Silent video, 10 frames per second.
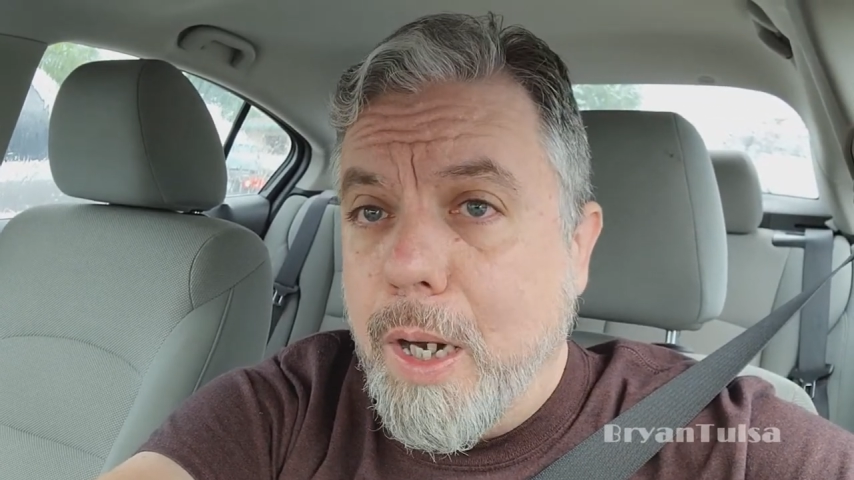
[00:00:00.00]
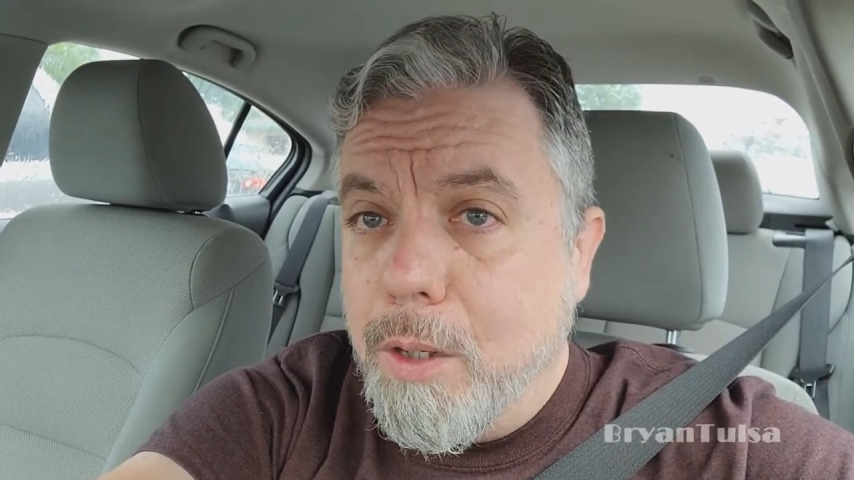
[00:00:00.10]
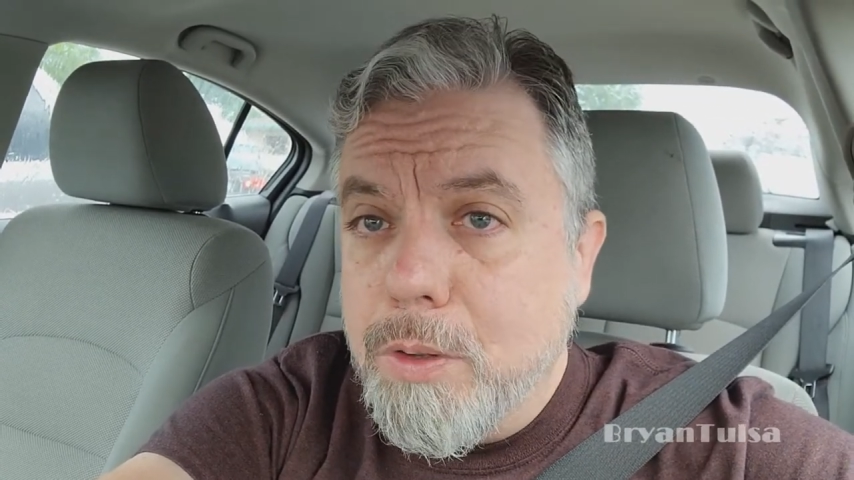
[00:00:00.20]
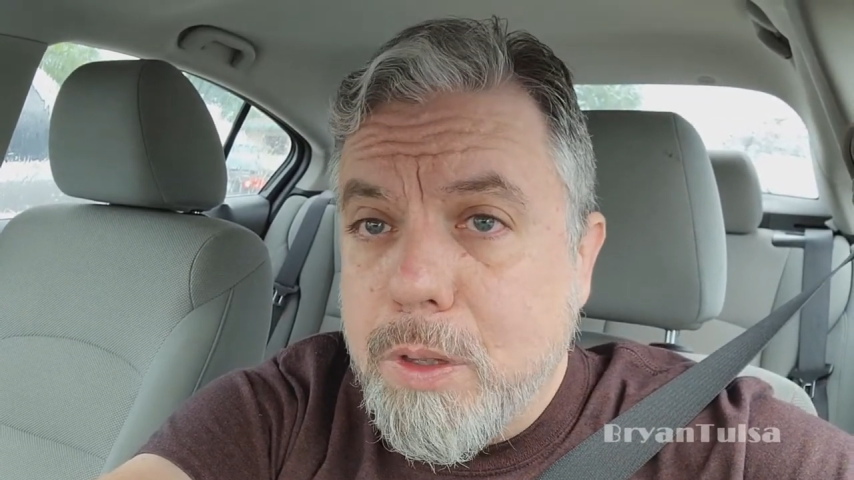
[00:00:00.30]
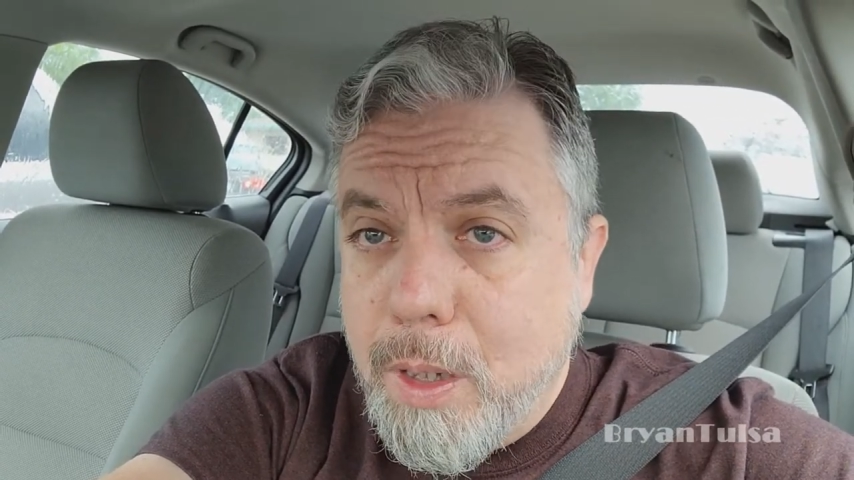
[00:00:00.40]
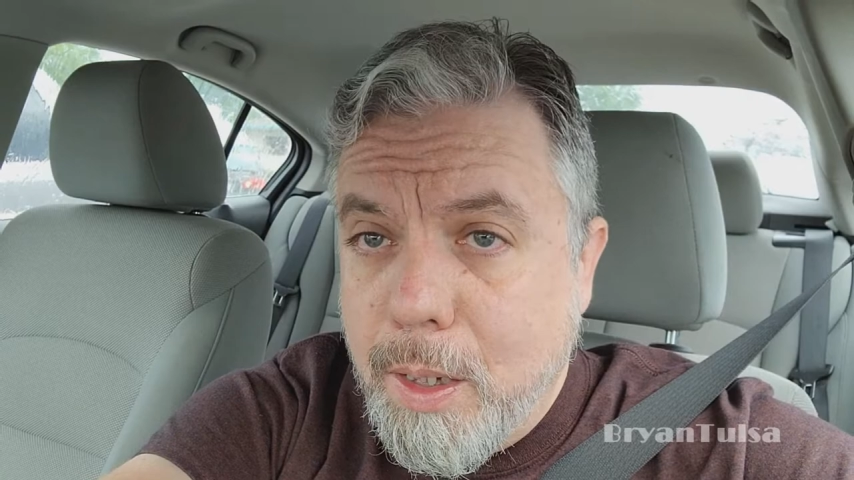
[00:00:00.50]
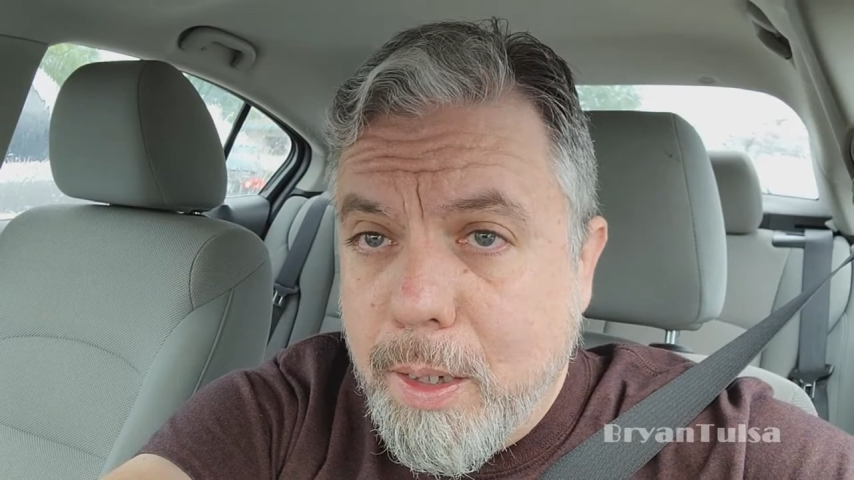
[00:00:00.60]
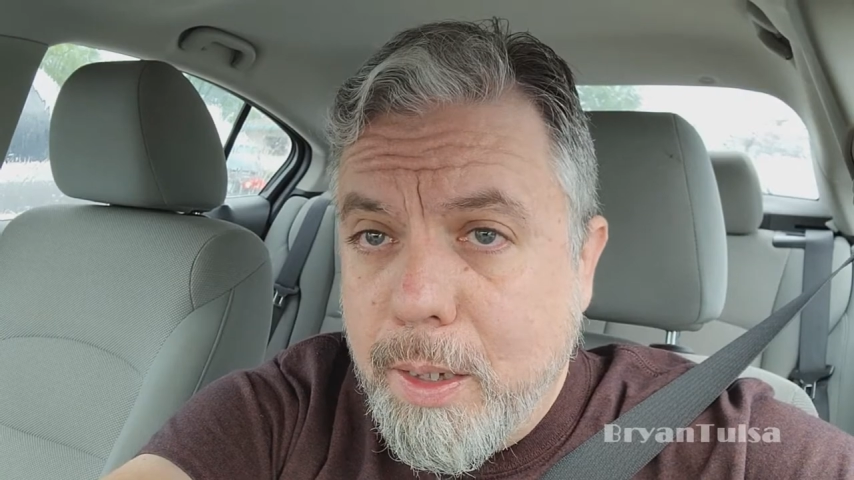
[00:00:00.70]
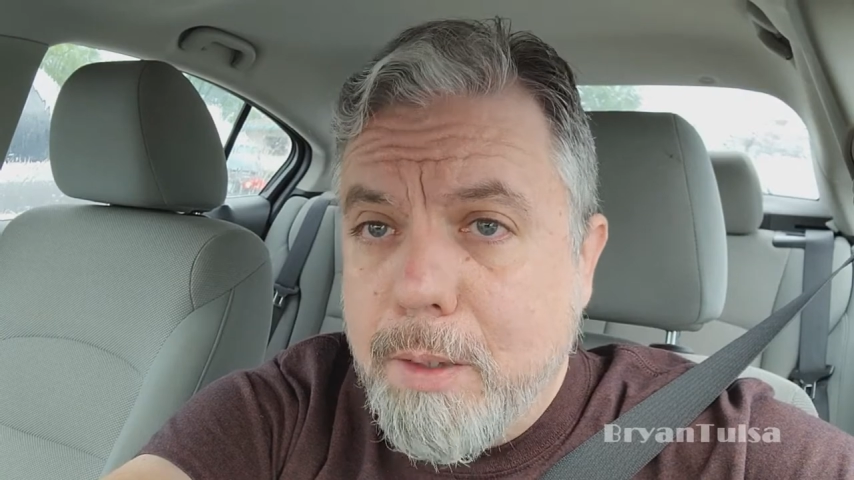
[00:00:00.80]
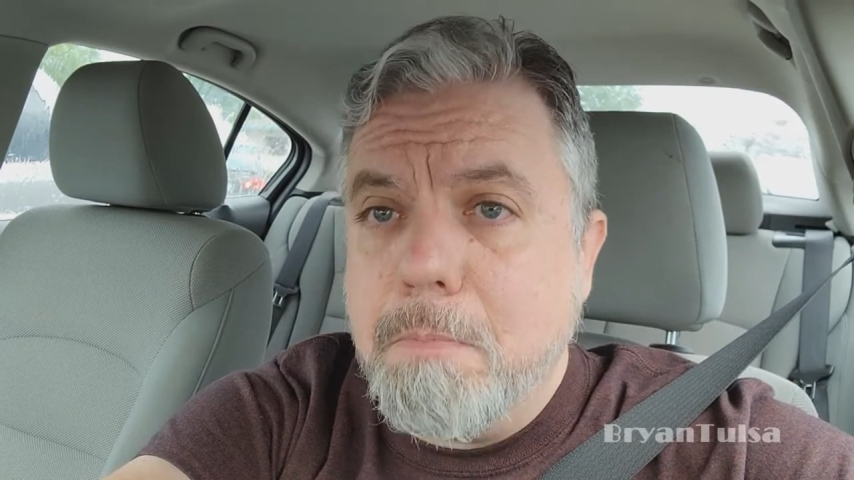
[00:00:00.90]

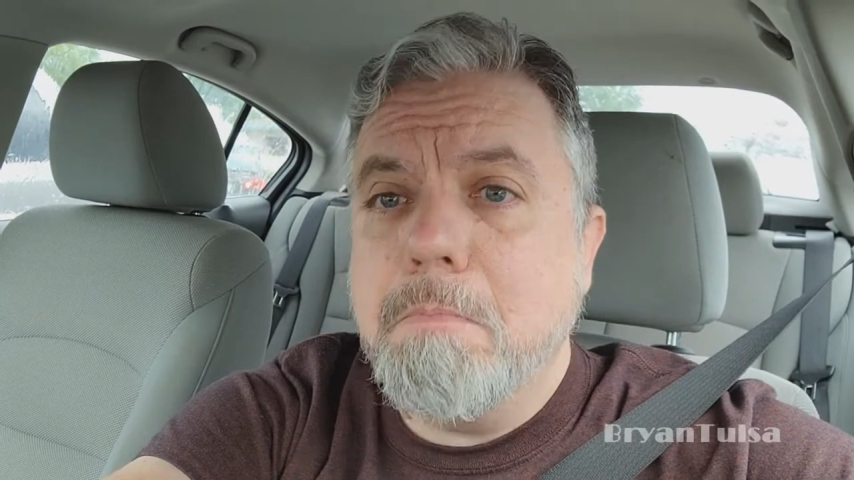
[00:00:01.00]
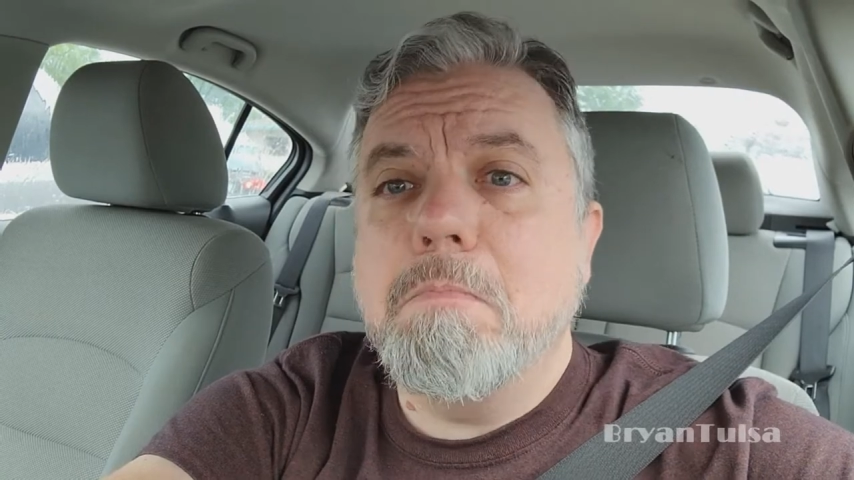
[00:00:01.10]
outside,